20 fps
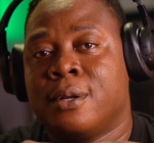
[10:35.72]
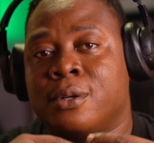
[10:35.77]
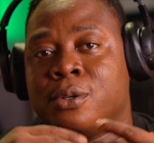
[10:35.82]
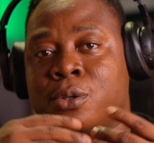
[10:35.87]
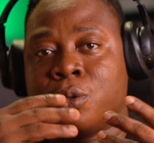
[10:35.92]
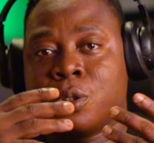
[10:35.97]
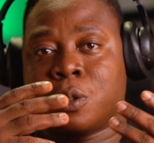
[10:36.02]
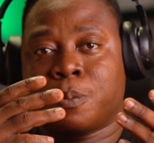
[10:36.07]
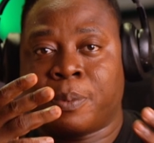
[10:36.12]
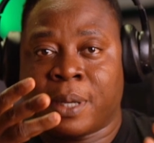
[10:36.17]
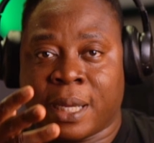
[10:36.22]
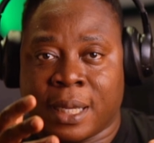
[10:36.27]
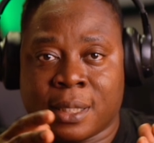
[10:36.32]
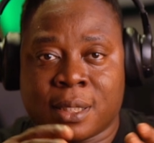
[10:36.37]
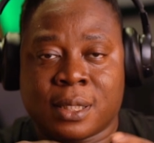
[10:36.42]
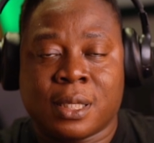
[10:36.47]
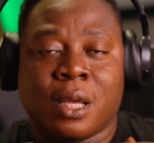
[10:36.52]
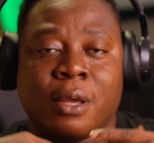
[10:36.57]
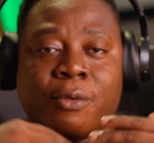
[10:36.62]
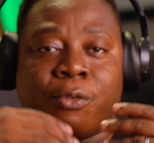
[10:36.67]
those
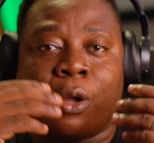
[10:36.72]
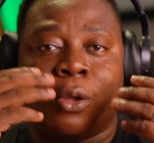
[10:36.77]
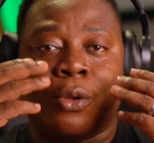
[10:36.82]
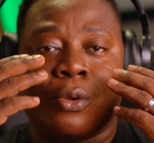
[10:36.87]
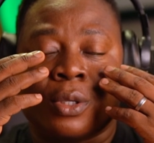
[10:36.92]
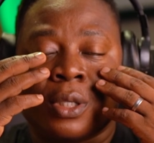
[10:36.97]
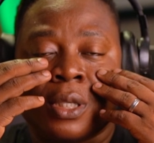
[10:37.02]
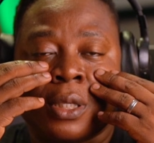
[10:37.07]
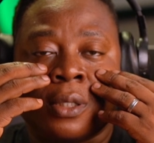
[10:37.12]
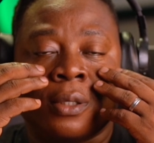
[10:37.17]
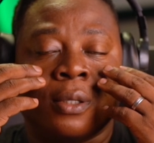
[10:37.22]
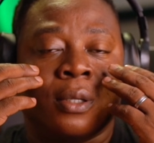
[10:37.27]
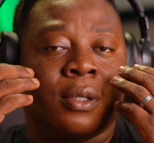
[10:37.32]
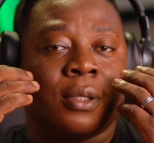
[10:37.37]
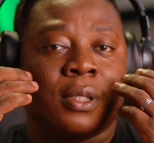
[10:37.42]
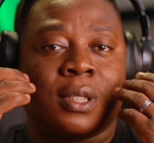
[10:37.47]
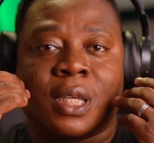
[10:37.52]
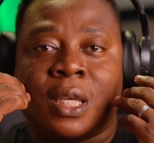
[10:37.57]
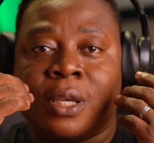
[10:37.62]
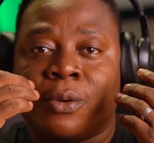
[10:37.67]
parts, if you're using
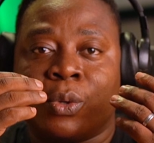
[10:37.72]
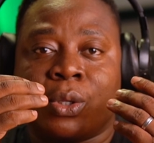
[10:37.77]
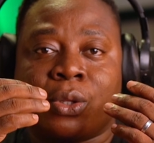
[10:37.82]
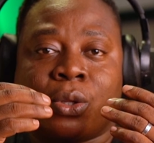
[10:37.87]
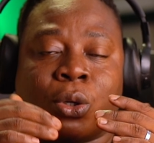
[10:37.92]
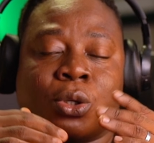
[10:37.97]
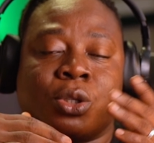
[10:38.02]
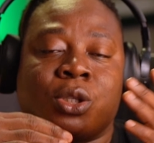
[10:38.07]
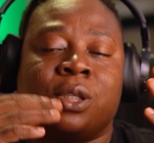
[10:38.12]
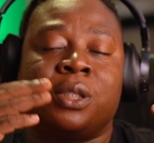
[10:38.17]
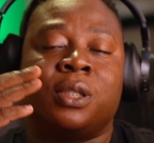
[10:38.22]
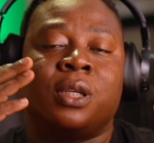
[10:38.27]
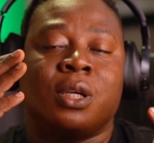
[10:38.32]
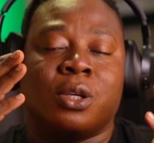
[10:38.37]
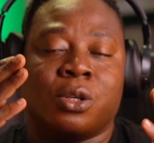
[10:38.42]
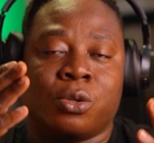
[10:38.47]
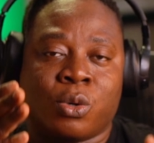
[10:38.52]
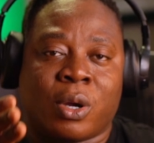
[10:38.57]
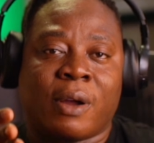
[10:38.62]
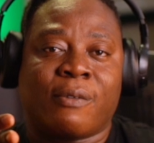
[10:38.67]
skin retouching,
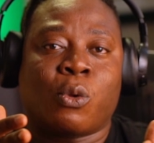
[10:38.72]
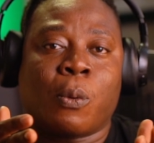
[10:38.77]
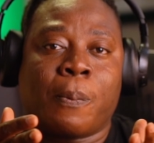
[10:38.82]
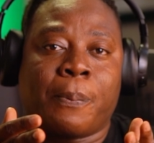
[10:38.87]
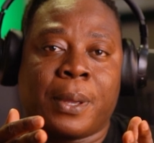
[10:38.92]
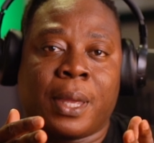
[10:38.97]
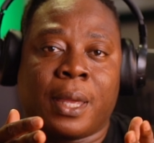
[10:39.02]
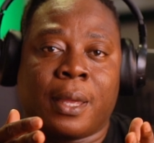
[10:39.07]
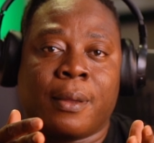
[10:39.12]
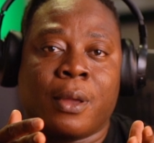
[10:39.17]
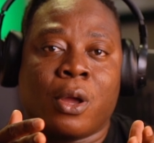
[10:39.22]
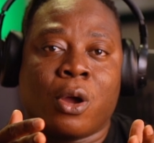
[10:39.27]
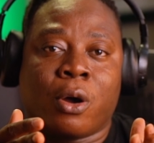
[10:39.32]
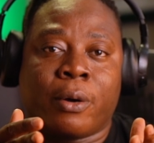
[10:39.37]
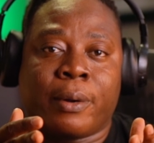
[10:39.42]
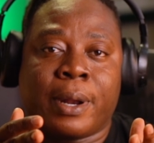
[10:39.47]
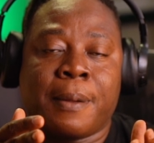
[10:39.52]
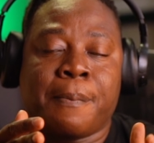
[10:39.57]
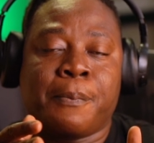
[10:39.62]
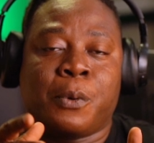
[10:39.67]
you have to pay.
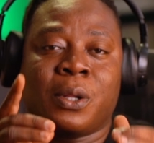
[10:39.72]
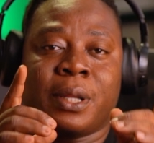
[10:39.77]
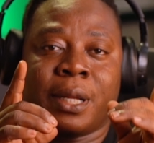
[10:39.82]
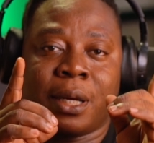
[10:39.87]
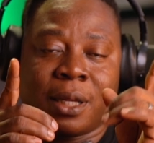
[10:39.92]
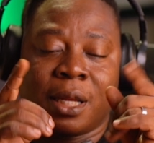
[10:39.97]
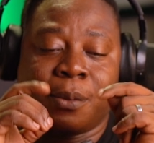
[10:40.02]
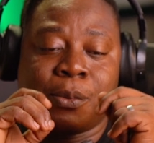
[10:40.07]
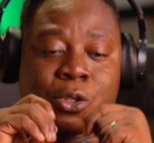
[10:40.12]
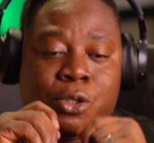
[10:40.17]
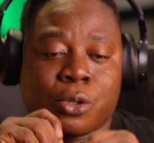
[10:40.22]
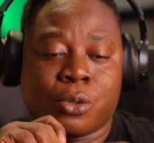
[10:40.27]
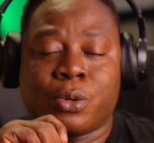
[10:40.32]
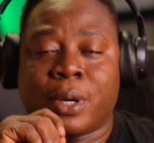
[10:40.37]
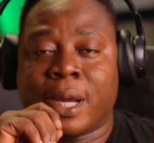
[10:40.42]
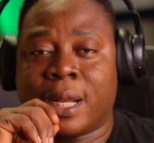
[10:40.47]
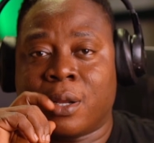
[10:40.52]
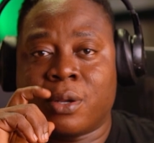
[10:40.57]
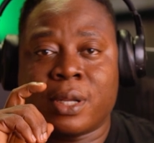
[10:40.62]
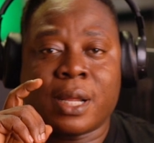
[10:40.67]
All right, but now let me show you
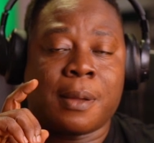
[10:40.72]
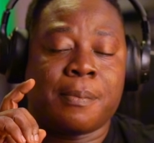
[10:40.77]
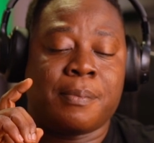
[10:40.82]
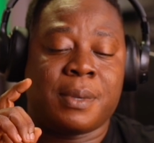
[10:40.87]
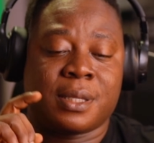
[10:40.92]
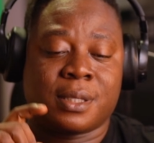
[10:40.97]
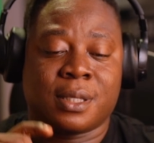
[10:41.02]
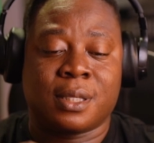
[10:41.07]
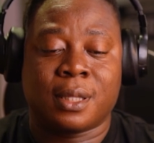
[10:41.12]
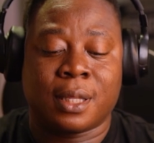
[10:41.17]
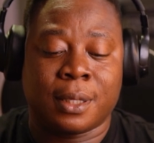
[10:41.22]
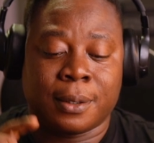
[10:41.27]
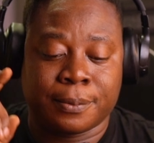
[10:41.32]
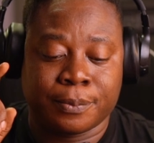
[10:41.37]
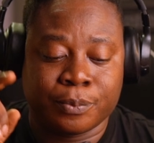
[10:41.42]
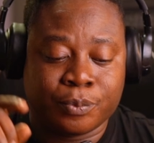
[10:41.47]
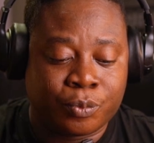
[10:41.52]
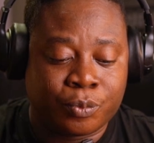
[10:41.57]
another amazing thing.